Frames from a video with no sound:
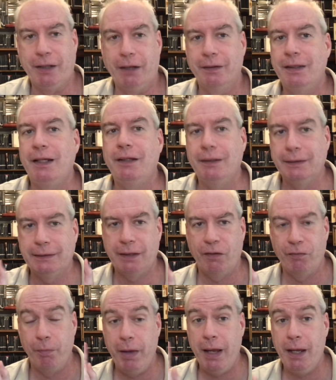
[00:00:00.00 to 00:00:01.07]
Now the Kindle
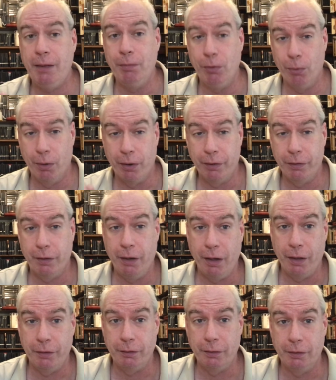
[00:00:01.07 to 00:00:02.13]
itself may be worth
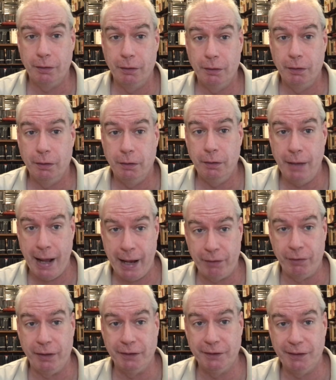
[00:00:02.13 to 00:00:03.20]
another
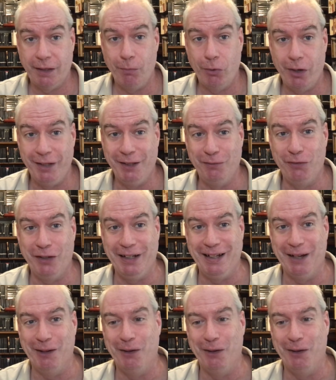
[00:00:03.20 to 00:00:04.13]
nattering stem winding video,